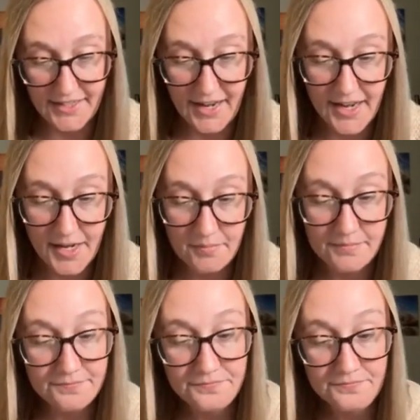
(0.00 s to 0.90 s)

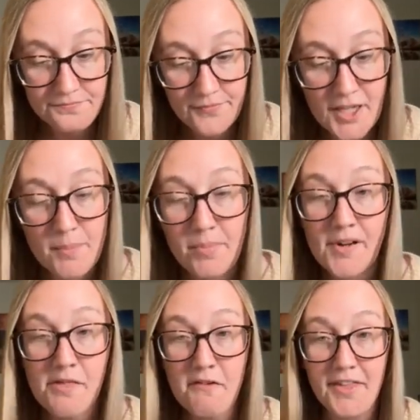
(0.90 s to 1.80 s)
A couple
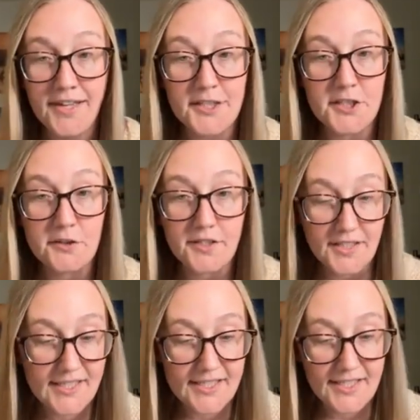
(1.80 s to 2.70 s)
other things you could
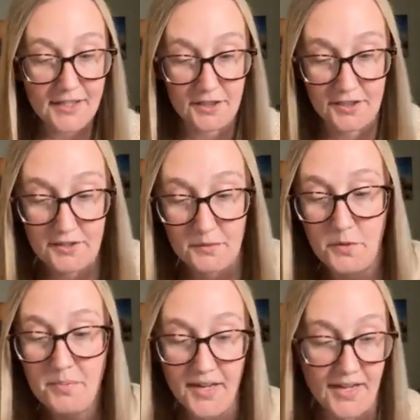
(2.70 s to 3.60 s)
consider
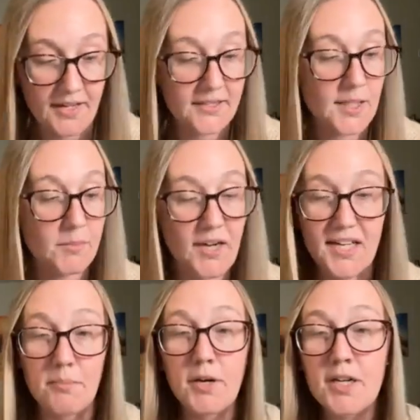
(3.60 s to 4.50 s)
would be some
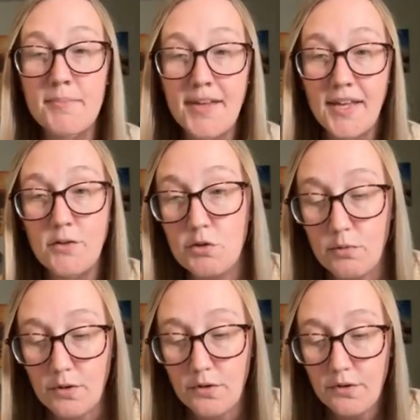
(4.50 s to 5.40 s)
kind of mark making
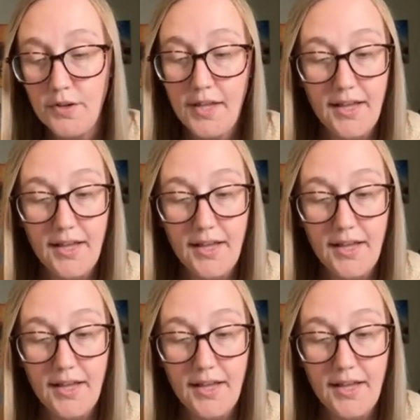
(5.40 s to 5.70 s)
tool.